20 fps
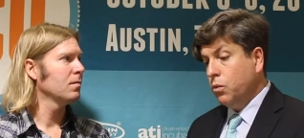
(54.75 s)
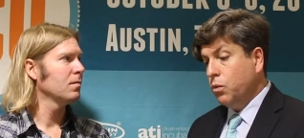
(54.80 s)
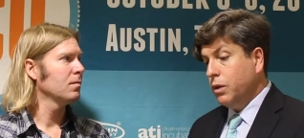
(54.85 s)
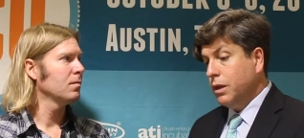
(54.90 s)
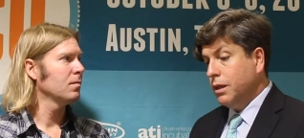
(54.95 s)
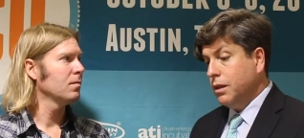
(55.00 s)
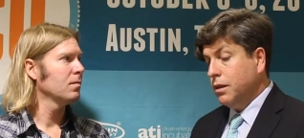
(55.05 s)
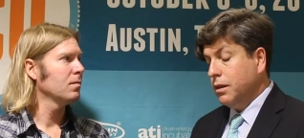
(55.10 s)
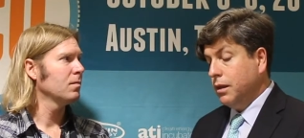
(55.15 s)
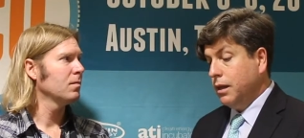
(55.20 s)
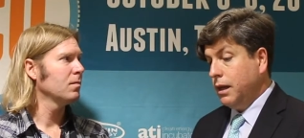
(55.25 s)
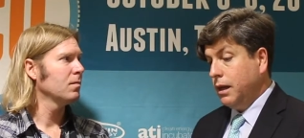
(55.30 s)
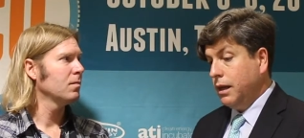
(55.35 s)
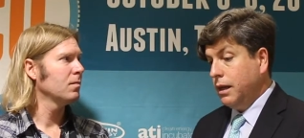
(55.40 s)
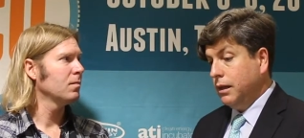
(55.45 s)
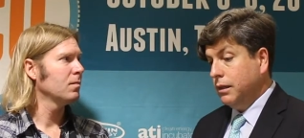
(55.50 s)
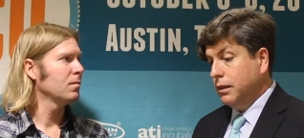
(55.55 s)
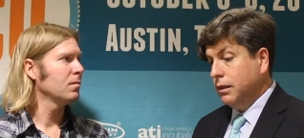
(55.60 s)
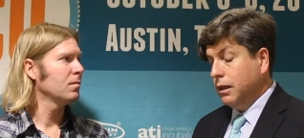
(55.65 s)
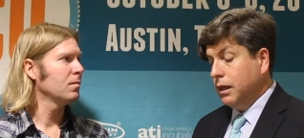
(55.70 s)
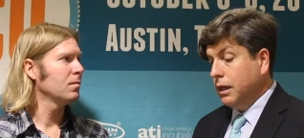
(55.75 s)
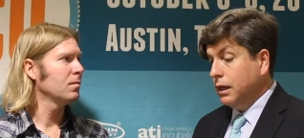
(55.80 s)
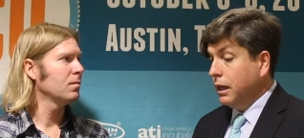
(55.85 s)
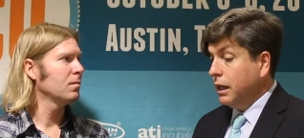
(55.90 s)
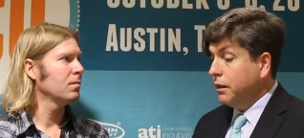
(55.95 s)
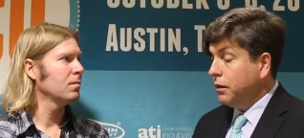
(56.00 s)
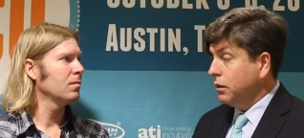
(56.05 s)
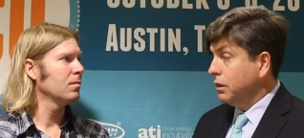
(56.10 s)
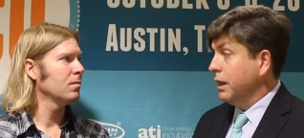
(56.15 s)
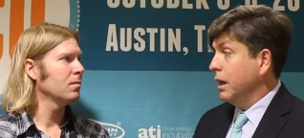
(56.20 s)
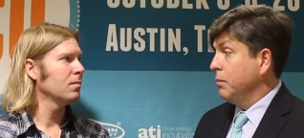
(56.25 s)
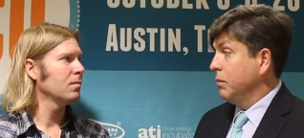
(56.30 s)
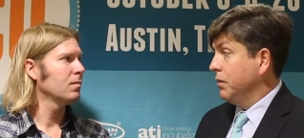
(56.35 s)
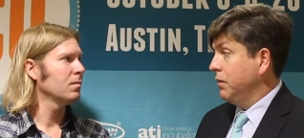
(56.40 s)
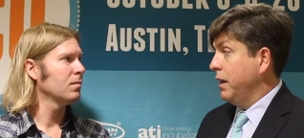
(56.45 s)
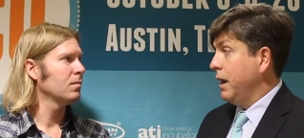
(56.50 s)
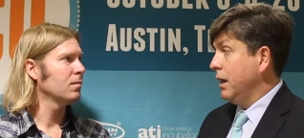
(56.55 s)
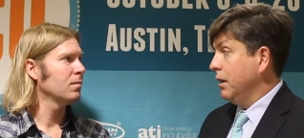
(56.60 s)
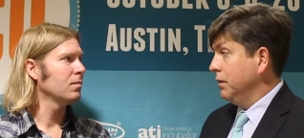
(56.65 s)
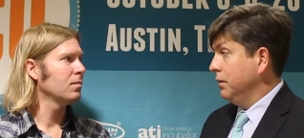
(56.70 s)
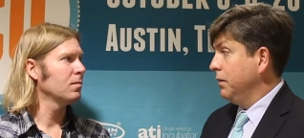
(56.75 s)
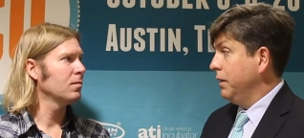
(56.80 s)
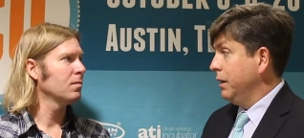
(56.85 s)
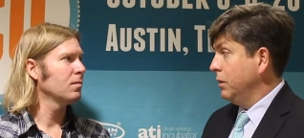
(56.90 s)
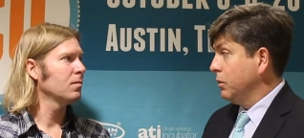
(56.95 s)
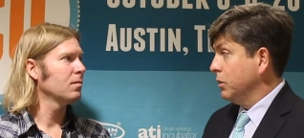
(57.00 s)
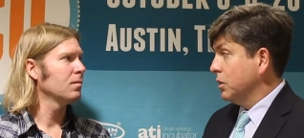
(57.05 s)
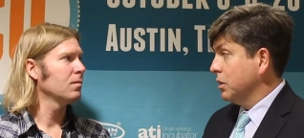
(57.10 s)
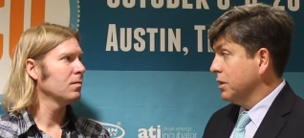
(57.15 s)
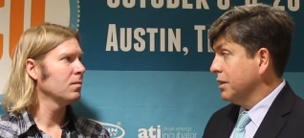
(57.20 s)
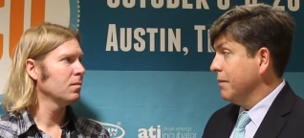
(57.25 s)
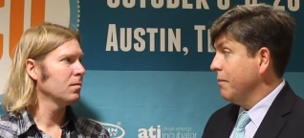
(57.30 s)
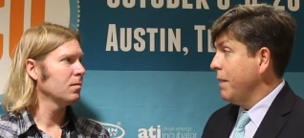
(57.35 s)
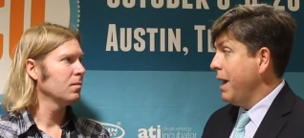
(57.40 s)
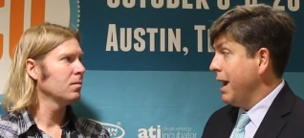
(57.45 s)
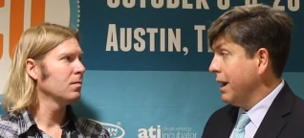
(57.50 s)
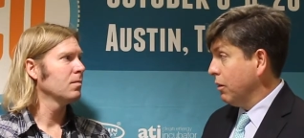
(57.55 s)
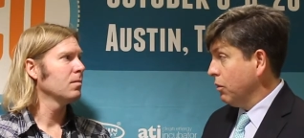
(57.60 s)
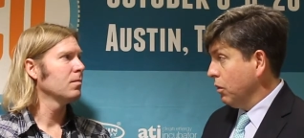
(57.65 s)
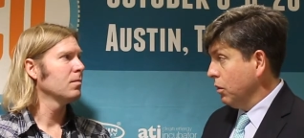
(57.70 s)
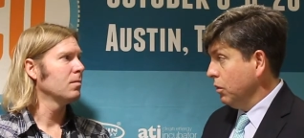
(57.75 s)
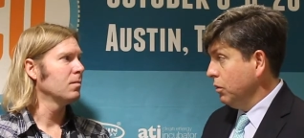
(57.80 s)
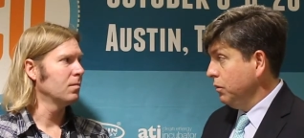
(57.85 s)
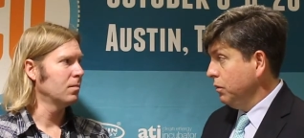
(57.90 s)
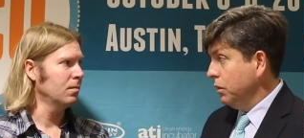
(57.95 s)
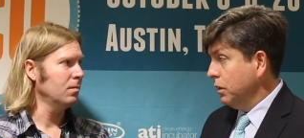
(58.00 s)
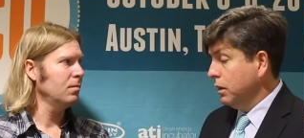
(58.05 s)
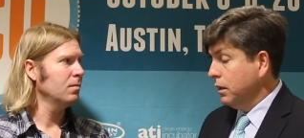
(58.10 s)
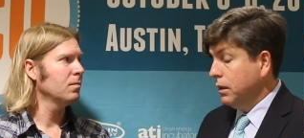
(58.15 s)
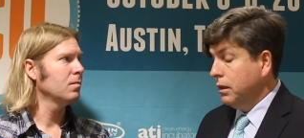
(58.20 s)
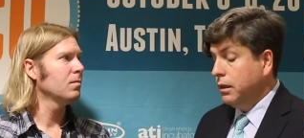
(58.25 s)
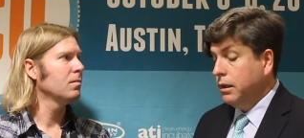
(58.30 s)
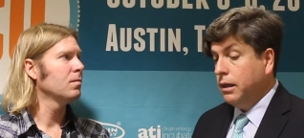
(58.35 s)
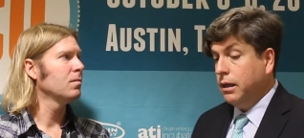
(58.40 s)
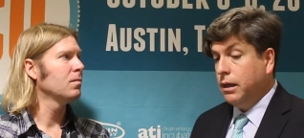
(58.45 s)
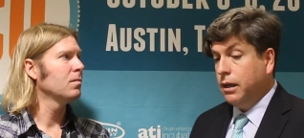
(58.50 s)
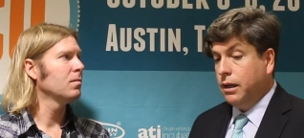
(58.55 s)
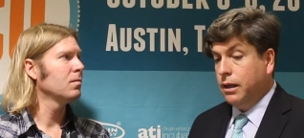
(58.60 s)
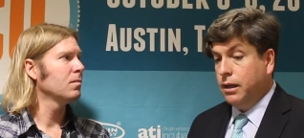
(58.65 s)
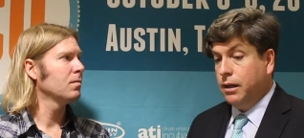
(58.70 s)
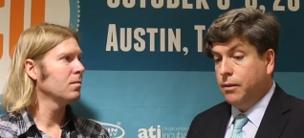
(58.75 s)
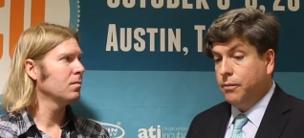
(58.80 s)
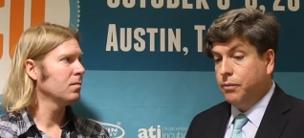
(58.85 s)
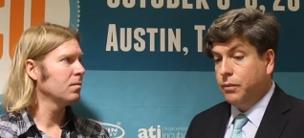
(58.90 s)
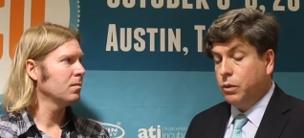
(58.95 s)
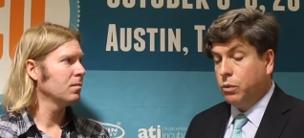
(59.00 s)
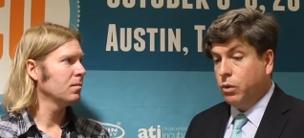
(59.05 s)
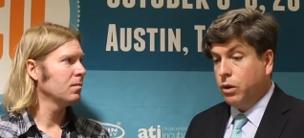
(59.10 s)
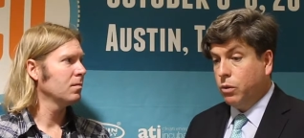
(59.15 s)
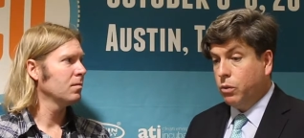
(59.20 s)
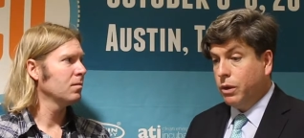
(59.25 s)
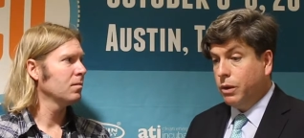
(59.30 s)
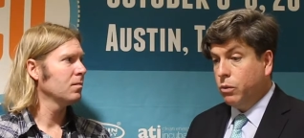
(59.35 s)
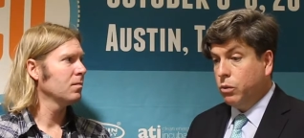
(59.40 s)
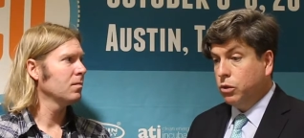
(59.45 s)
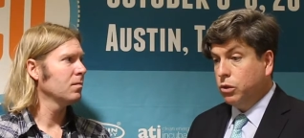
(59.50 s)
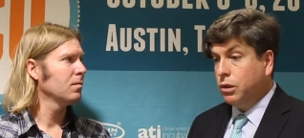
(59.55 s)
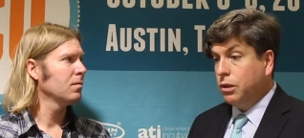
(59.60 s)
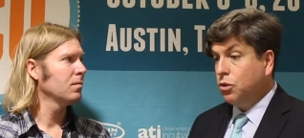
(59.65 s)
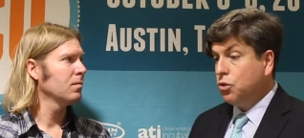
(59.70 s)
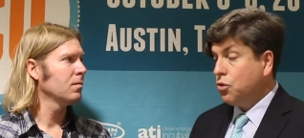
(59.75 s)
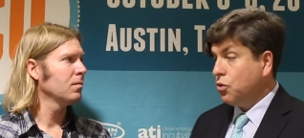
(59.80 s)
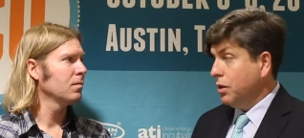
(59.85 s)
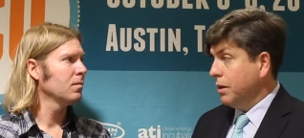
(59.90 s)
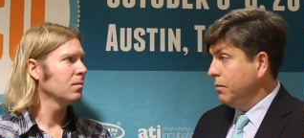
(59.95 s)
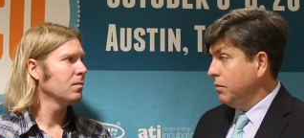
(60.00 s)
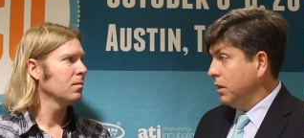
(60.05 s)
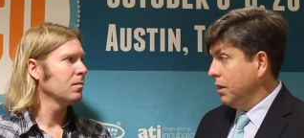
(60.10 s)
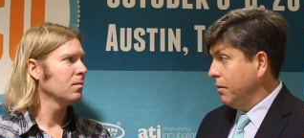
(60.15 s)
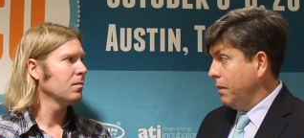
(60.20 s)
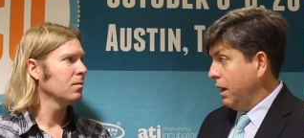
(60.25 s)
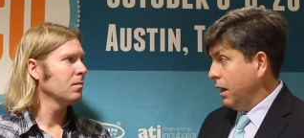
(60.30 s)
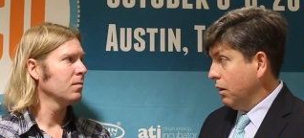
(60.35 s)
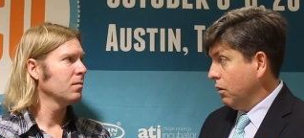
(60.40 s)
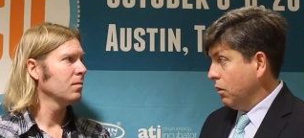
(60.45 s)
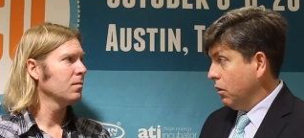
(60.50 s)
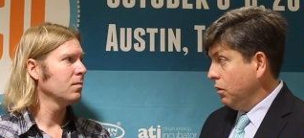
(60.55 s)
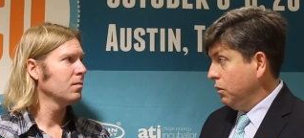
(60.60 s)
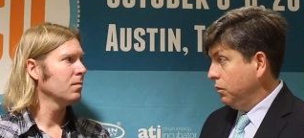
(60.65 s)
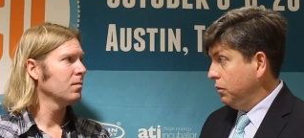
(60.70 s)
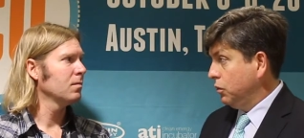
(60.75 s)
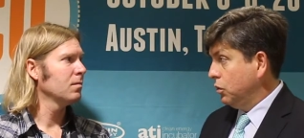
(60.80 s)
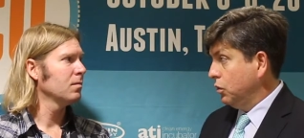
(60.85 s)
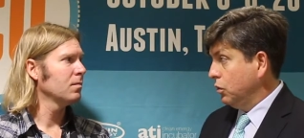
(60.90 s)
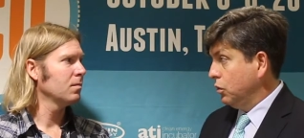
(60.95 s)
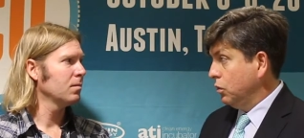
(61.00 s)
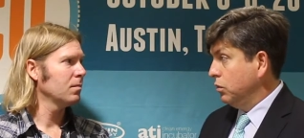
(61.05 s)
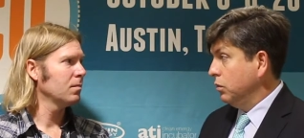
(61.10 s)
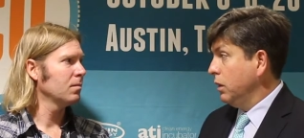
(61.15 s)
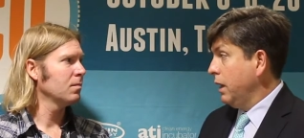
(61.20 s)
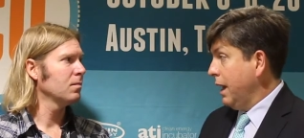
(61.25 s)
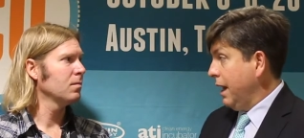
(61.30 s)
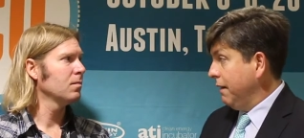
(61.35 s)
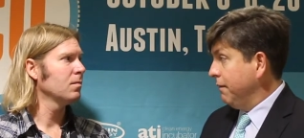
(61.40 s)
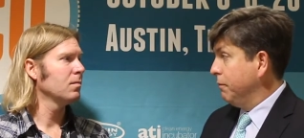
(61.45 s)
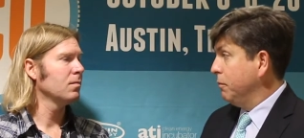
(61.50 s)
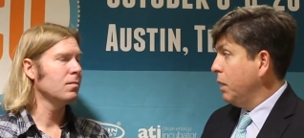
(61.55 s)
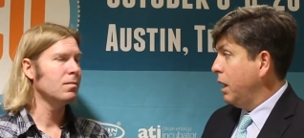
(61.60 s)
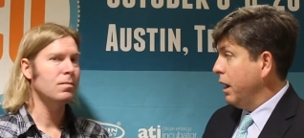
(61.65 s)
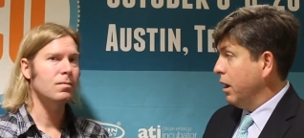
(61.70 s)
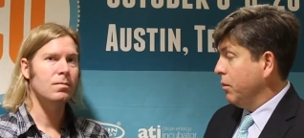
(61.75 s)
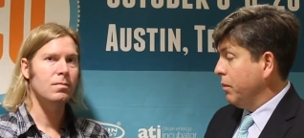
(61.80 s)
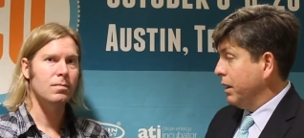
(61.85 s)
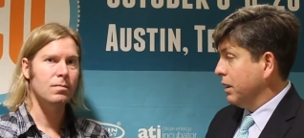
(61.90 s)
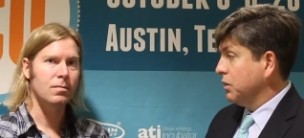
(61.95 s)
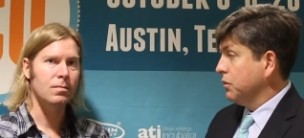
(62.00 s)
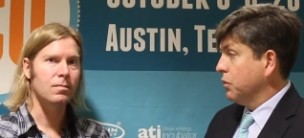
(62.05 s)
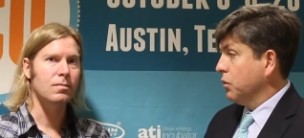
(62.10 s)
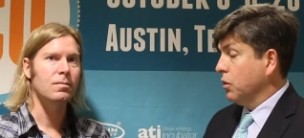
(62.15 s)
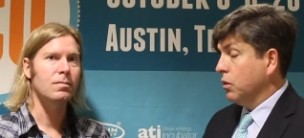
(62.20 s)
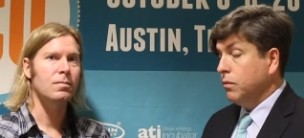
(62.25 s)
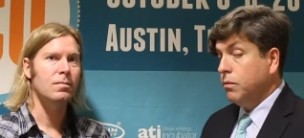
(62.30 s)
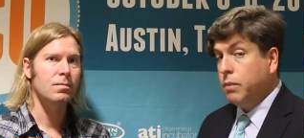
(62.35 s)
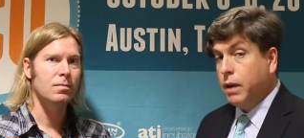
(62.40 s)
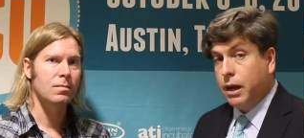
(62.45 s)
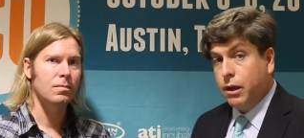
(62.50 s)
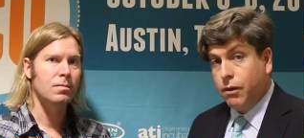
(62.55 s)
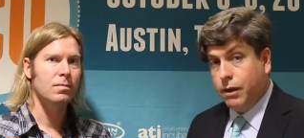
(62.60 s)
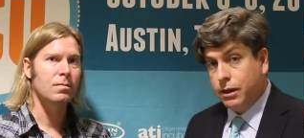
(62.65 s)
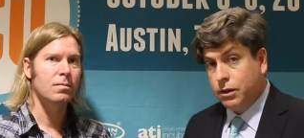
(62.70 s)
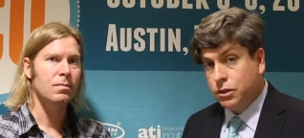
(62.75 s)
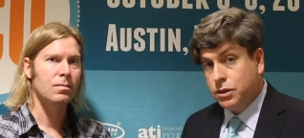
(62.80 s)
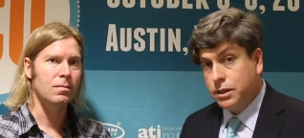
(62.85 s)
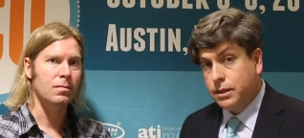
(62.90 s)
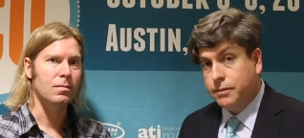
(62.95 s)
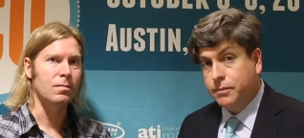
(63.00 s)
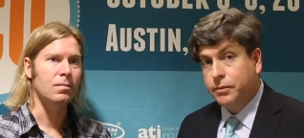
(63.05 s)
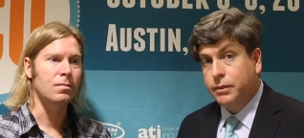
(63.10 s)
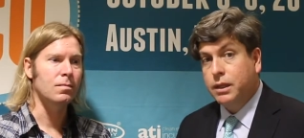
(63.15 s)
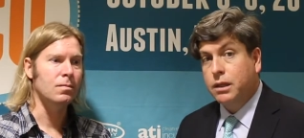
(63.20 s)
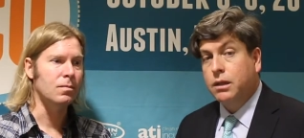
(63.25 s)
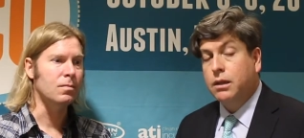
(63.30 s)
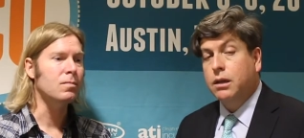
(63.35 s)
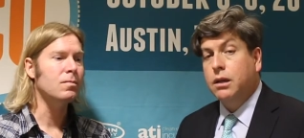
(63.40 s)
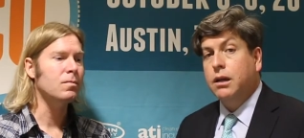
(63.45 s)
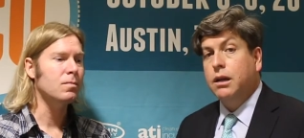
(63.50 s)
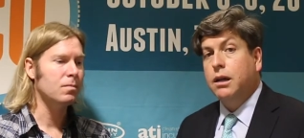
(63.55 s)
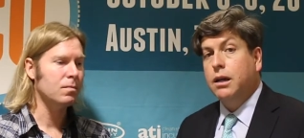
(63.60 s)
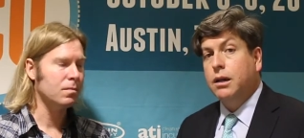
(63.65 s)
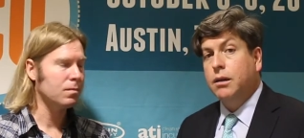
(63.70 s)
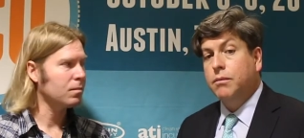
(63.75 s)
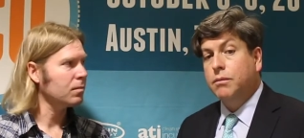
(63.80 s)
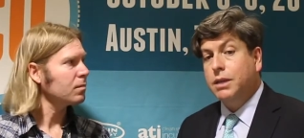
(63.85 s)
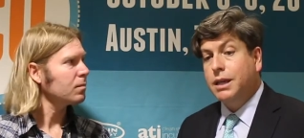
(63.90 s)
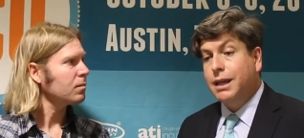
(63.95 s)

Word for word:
Speaker 1: with uh, another type of halophyte, which is a mangrove. Mm-hmm. Um, where we would trim the mangrove to have biomass for bioenergy. Mm-hmm. um,